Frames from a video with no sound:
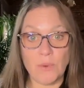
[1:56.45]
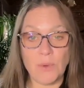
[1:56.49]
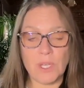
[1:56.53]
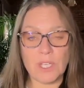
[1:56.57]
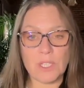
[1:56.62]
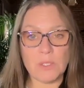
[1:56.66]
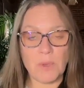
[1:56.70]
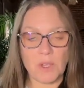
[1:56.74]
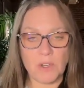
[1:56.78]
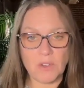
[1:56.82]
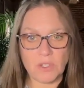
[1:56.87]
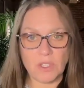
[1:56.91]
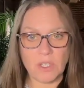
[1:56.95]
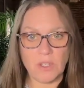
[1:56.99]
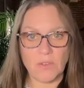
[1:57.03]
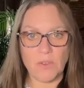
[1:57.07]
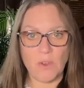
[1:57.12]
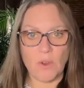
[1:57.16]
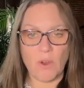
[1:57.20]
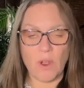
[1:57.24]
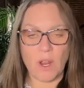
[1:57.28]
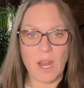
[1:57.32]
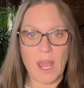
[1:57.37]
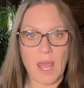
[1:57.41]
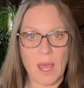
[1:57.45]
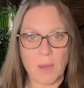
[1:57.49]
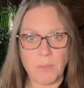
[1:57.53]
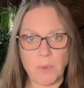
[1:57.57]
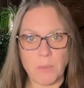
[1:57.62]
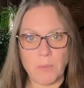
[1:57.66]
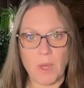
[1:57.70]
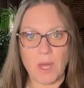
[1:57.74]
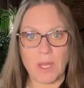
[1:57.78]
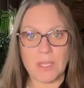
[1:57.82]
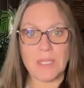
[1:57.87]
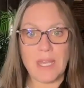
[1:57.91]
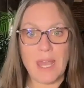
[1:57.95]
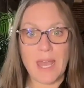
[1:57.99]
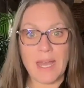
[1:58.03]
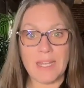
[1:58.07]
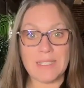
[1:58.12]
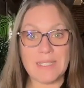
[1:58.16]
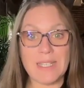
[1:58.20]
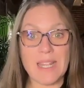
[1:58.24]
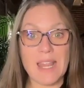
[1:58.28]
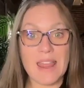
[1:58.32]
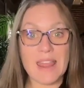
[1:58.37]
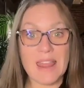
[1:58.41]
especially if you're on Apple
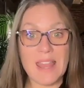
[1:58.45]
Podcasts,